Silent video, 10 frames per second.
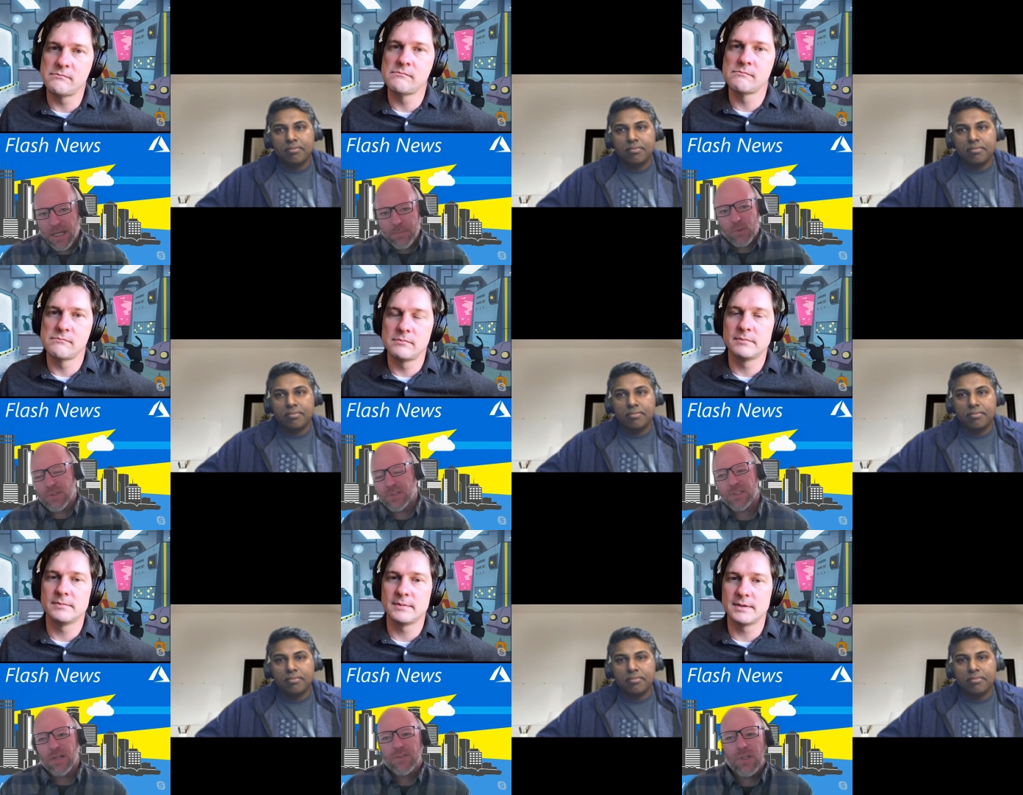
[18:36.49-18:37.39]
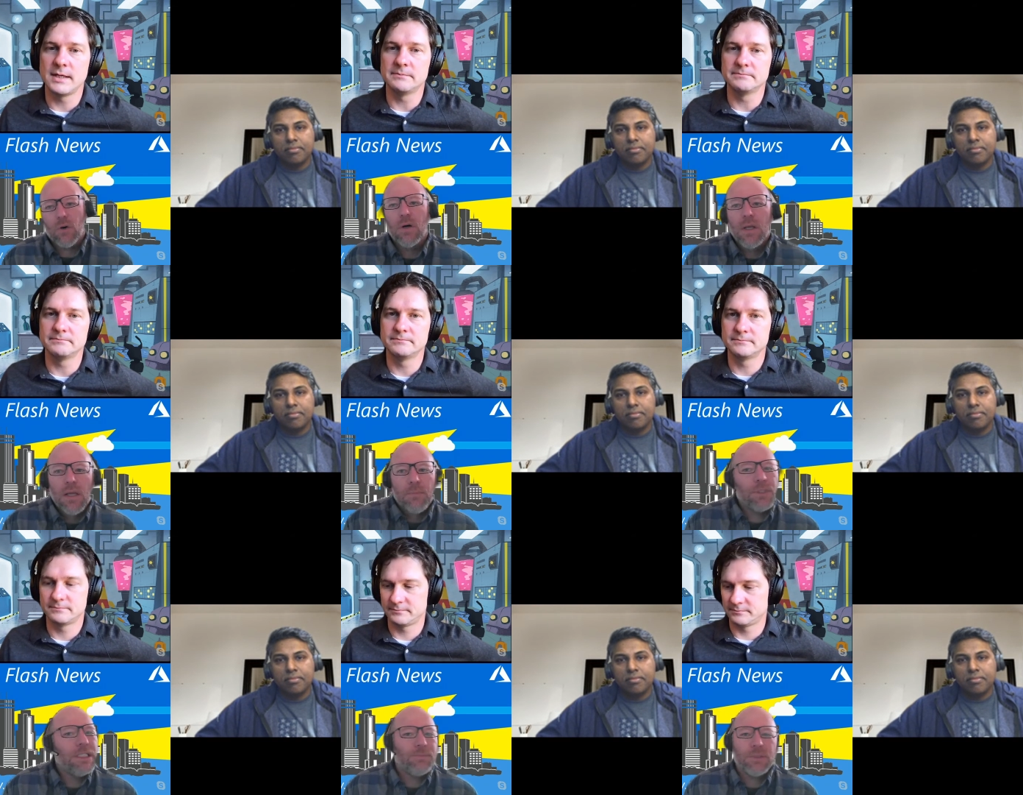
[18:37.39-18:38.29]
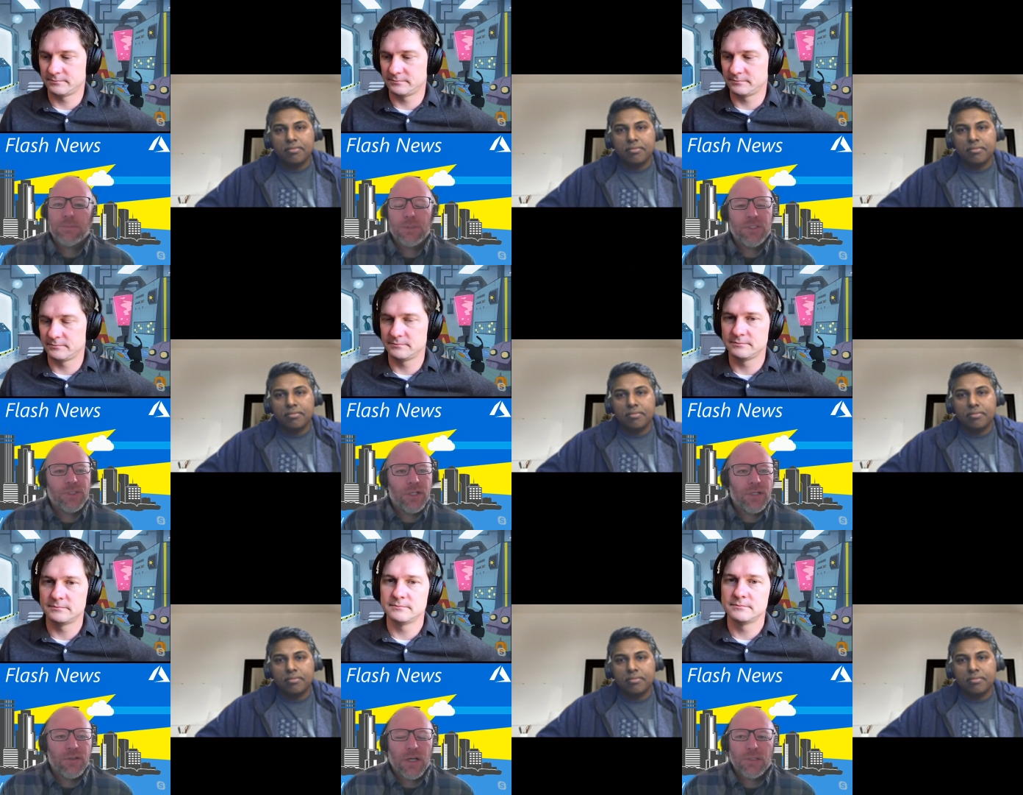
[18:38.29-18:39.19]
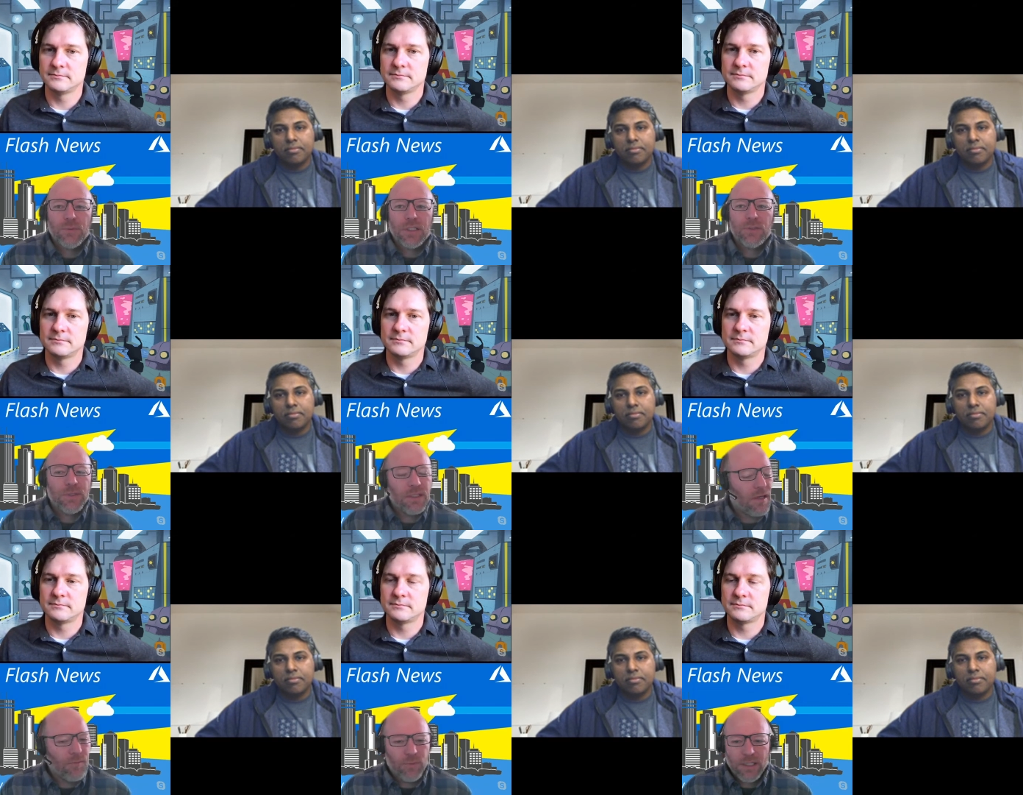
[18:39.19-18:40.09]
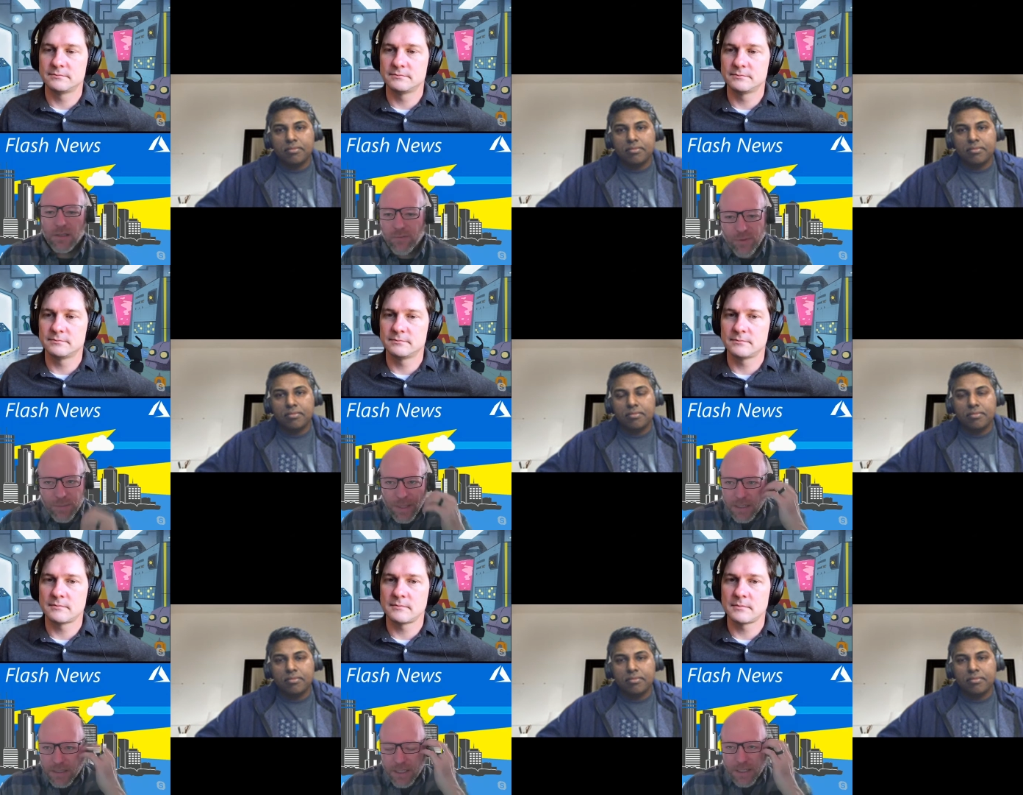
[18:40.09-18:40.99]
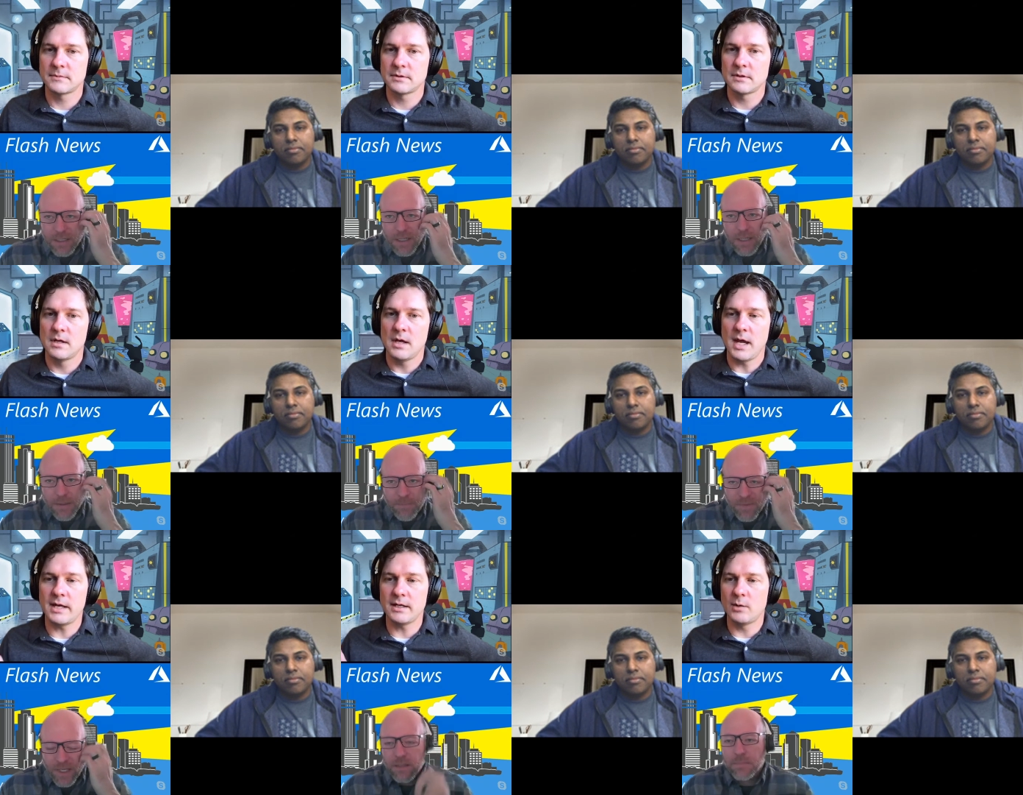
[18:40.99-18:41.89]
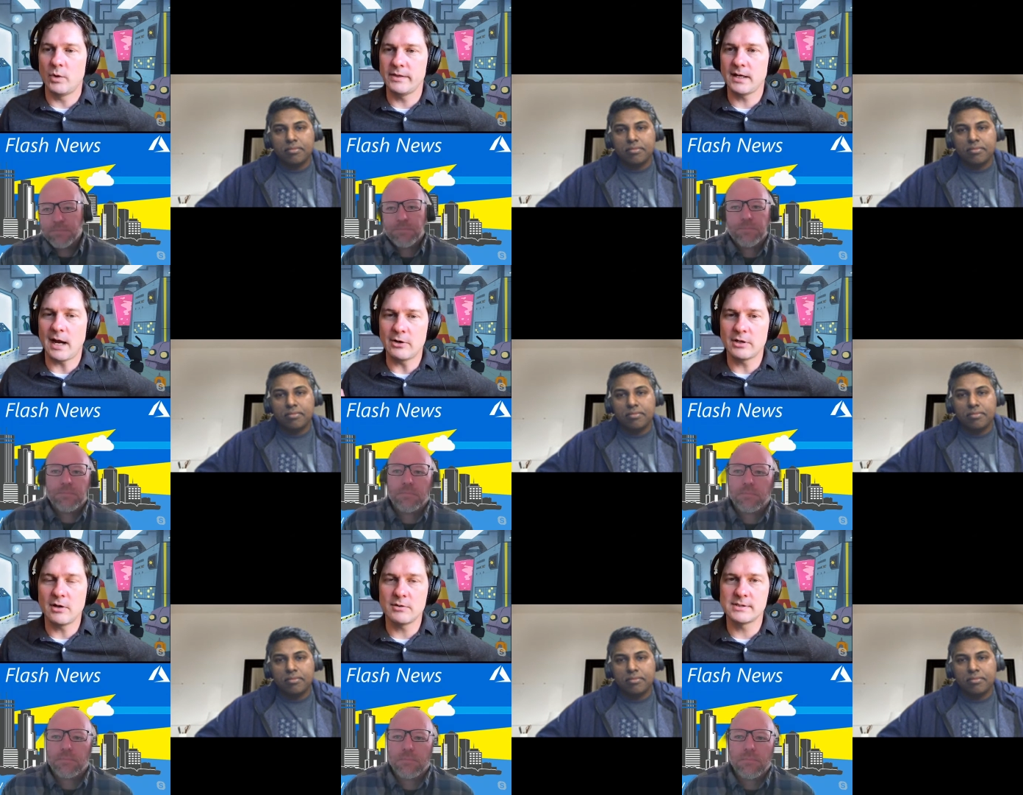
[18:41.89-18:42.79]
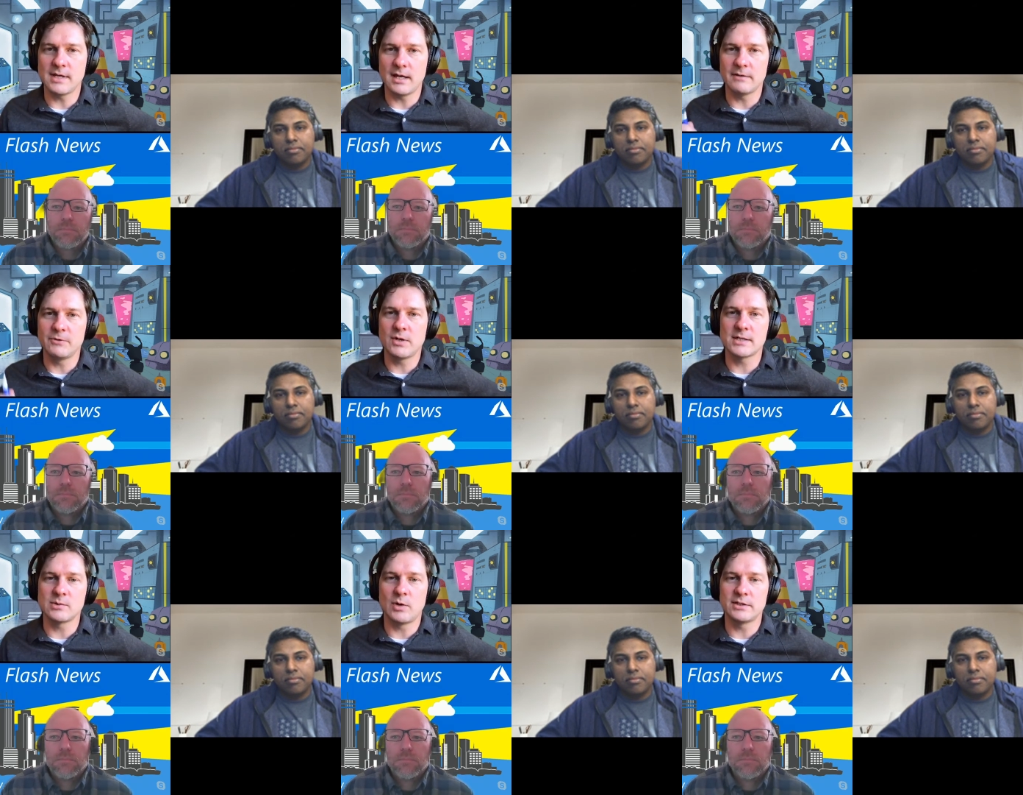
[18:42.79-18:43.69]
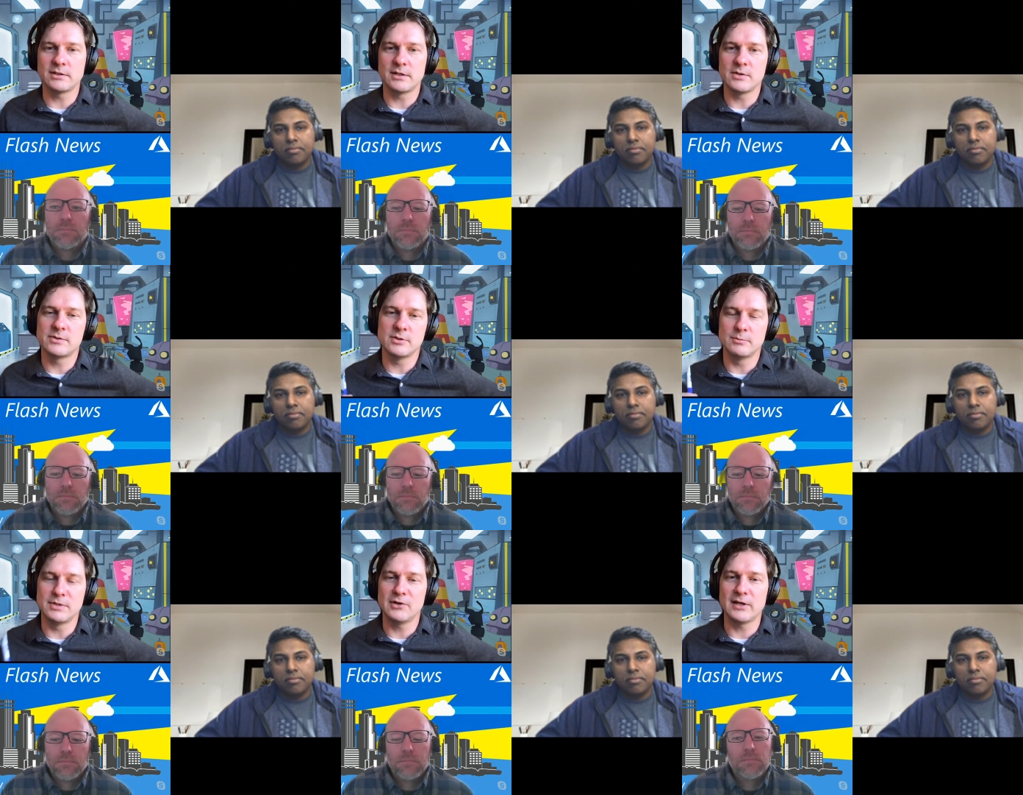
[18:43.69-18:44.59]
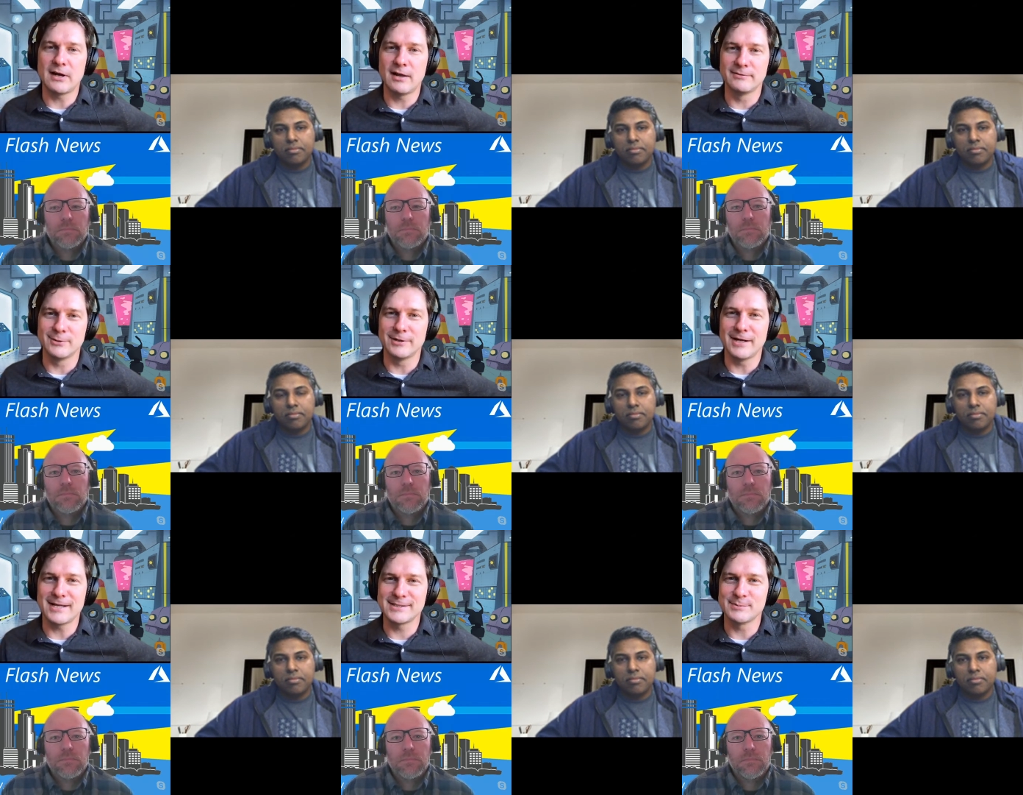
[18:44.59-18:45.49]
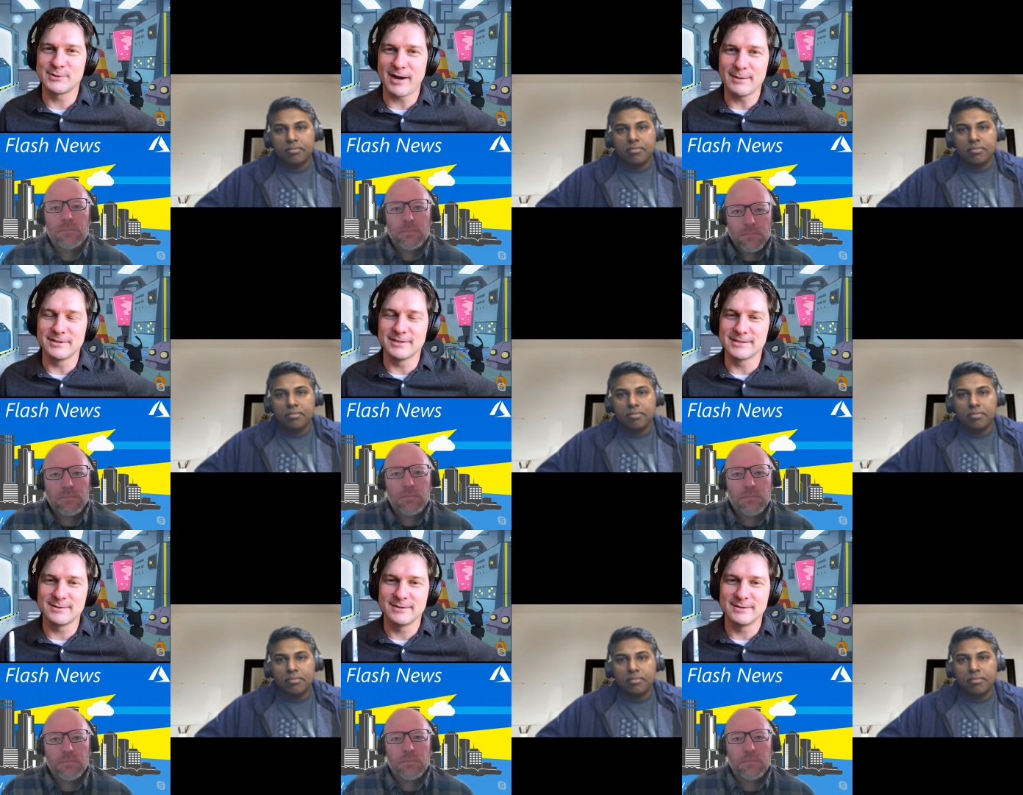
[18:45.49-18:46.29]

Speaker 1: demos and stuff. Yeah. So please, please, please share your thoughts with us. We love, we love feedback. And, uh,
Speaker 2: and, yeah. and one thing I already know is that if you guys are watching on YouTube, nearly all of you are not subscribed to this